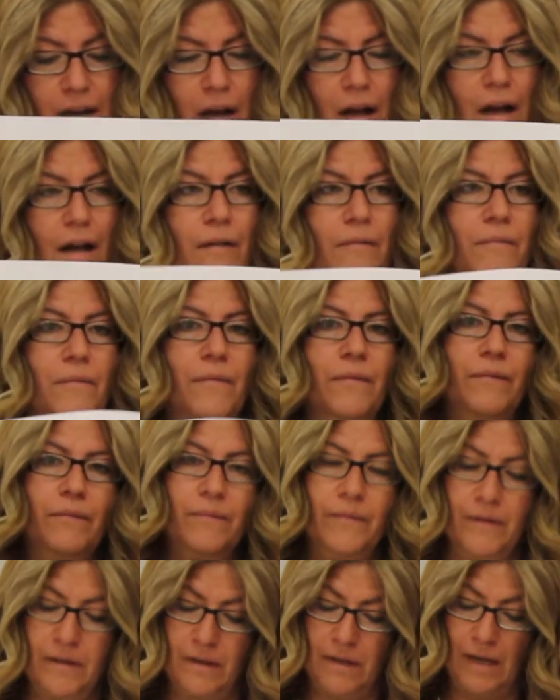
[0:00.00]

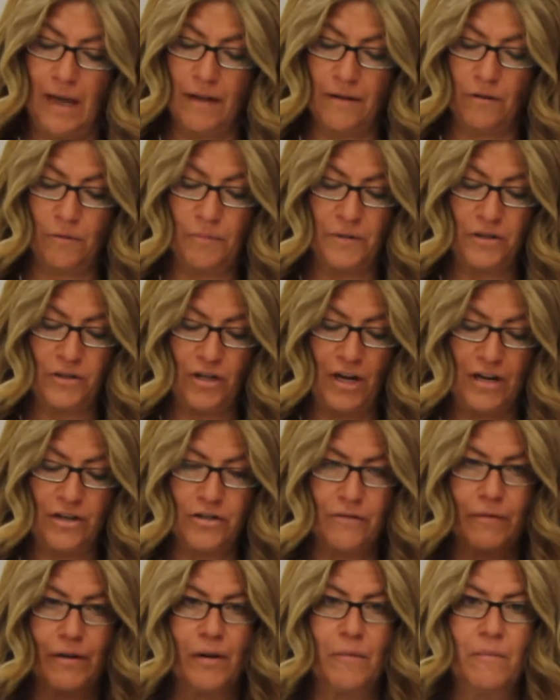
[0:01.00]
enthalpy
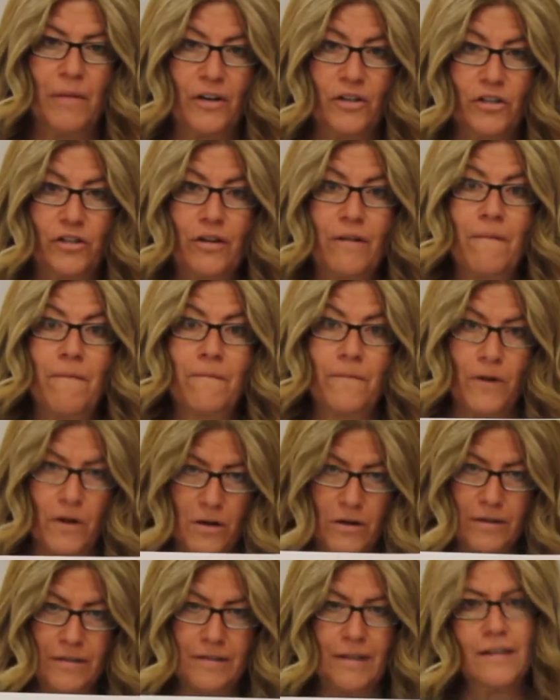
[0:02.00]
change of combustion
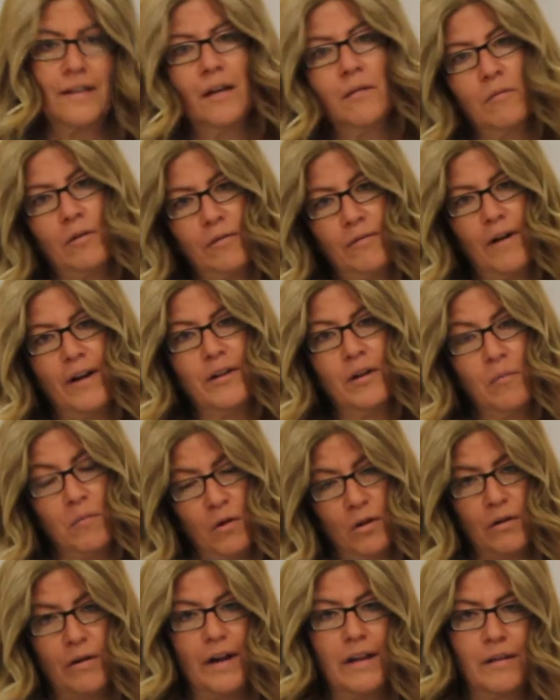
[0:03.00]
first, and then we'll find the
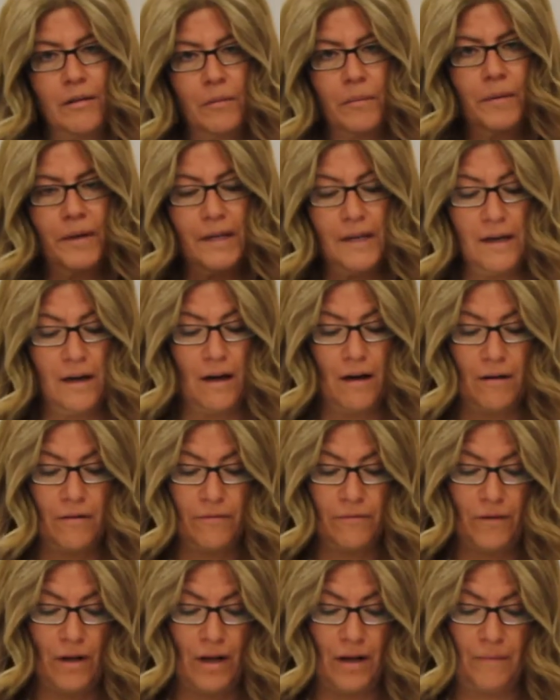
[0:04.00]
molar enthalpy
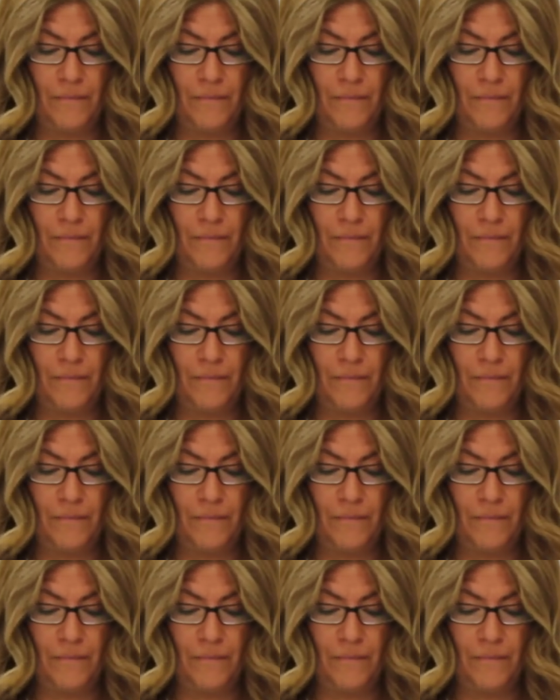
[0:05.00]
of